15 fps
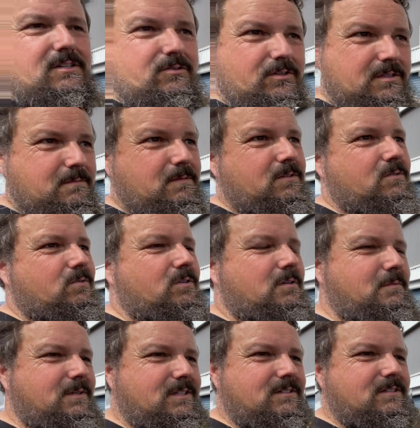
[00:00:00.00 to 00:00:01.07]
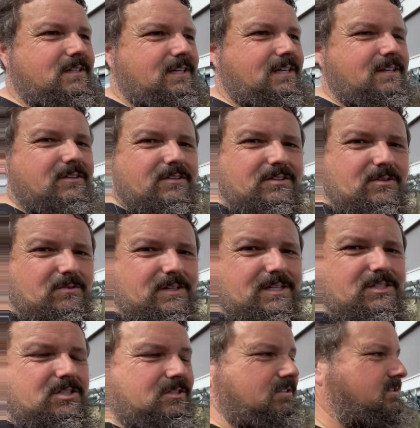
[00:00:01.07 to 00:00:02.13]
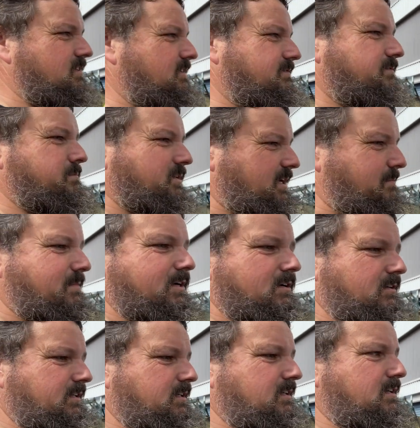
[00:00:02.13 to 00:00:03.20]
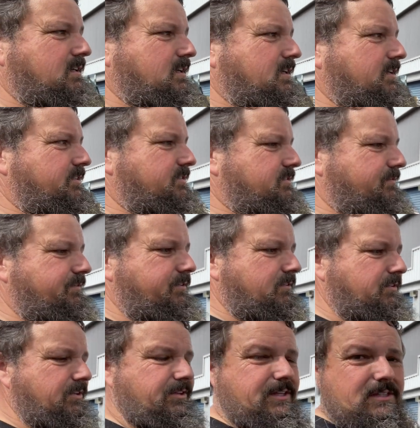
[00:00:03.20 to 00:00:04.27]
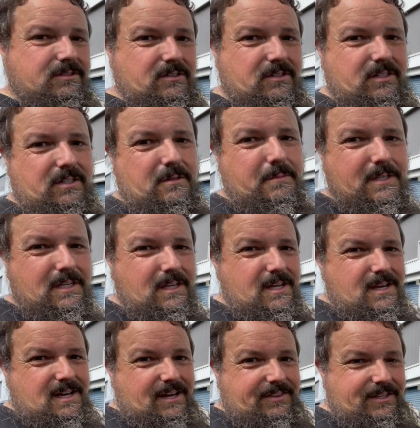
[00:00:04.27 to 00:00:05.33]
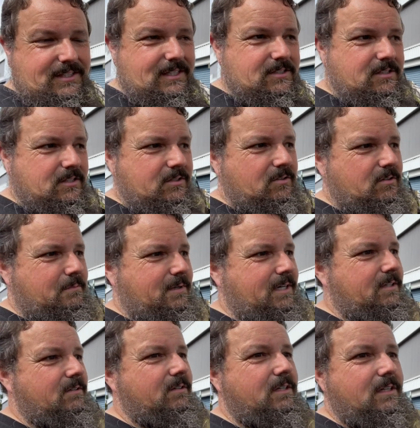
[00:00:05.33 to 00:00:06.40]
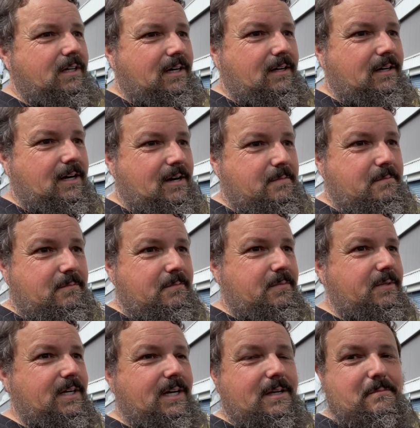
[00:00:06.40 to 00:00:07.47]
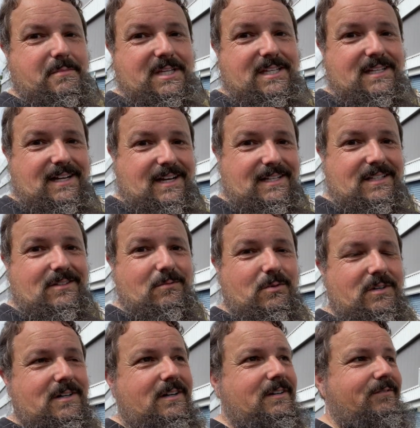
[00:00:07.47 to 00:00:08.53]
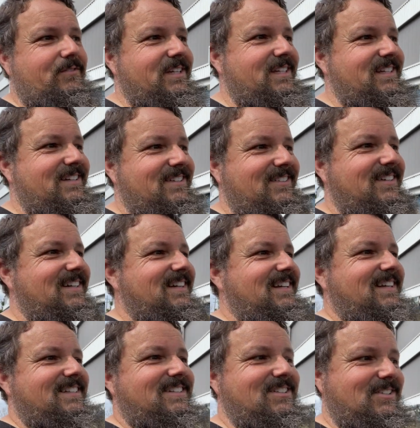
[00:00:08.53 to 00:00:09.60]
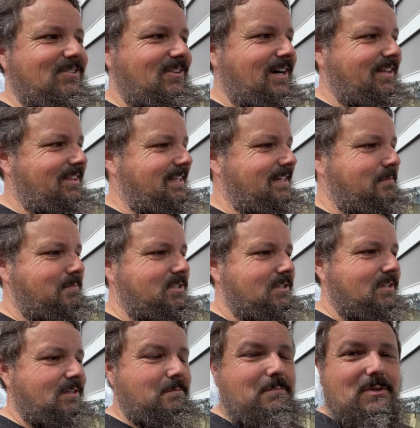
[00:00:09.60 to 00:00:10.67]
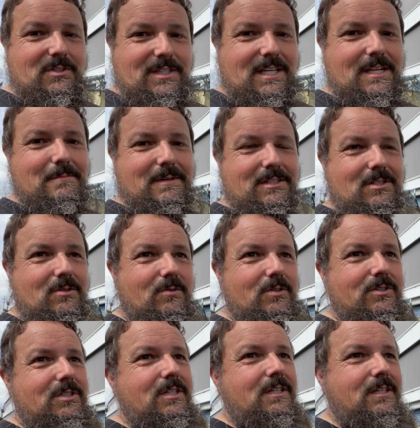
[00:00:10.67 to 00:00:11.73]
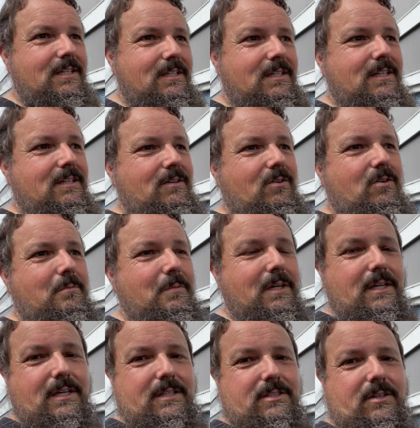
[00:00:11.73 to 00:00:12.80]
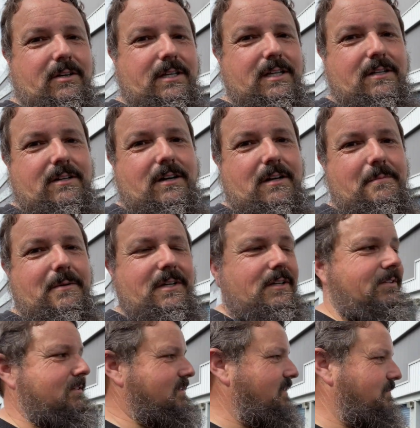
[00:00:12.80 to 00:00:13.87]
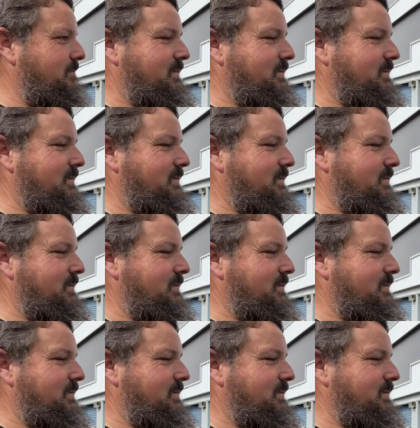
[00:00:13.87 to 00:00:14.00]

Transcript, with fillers: Christmas ornaments and donation stuff primarily. There's a few other things on here, but I think that's going to go to my unit. I'm kind of beat. I need to work on a video. So I think I'm just going to put that in my storage, get home, start getting caught up on other stuff.